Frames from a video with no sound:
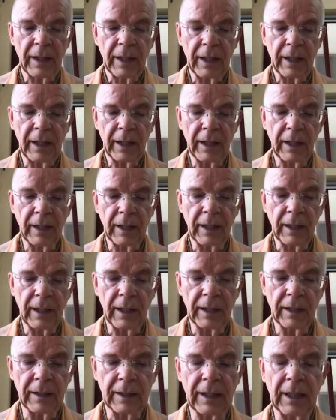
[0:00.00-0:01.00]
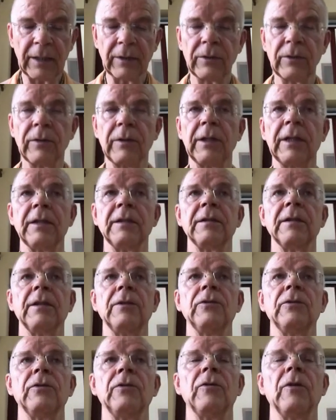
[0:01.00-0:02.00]
el canto del
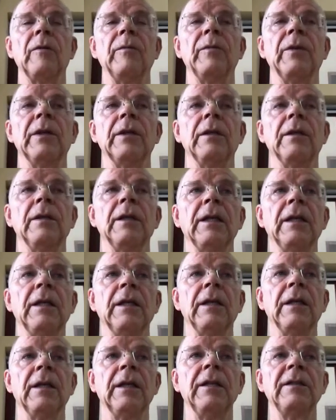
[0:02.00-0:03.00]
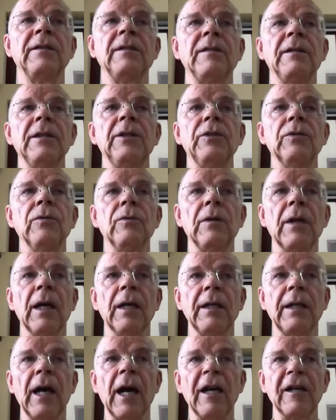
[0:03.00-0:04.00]
santo nombre. It's the Yuga
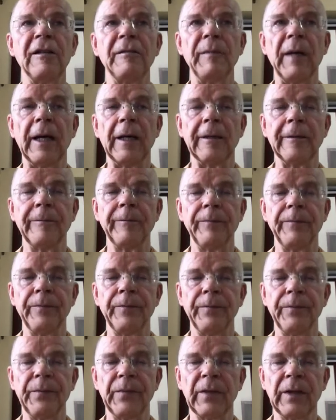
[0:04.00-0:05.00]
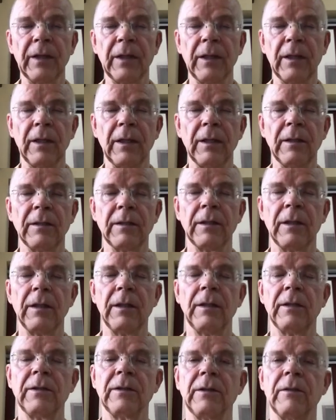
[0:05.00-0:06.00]
Dharma.
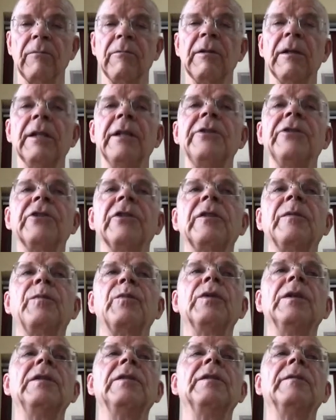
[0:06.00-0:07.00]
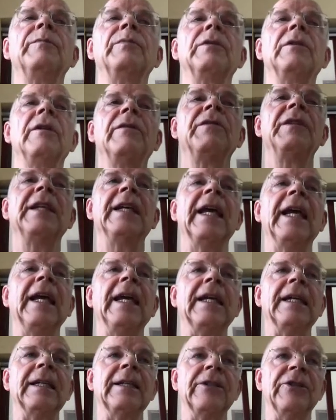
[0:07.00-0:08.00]
It's the religious principle of the
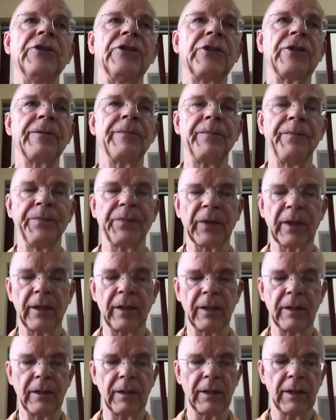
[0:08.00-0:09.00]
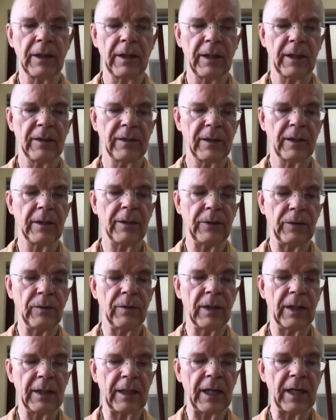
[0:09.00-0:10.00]
age. Es el
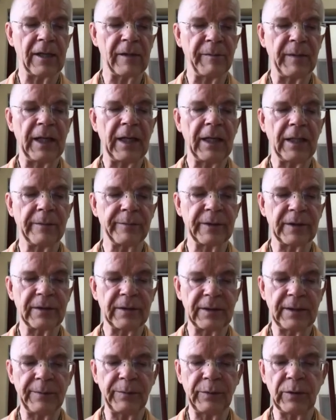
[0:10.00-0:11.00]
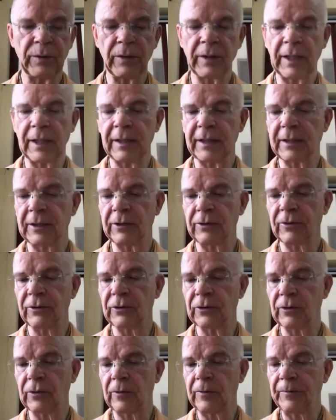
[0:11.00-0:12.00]
Yuga Dharma, el principio
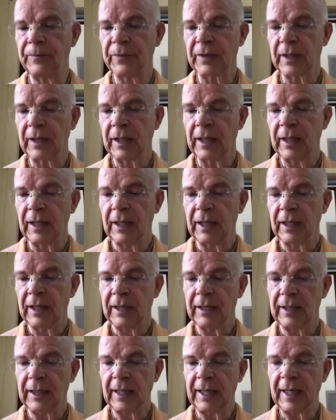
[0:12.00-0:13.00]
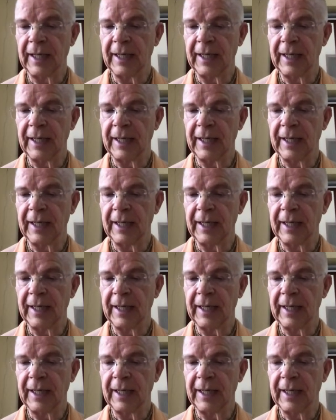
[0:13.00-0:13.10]
religioso de la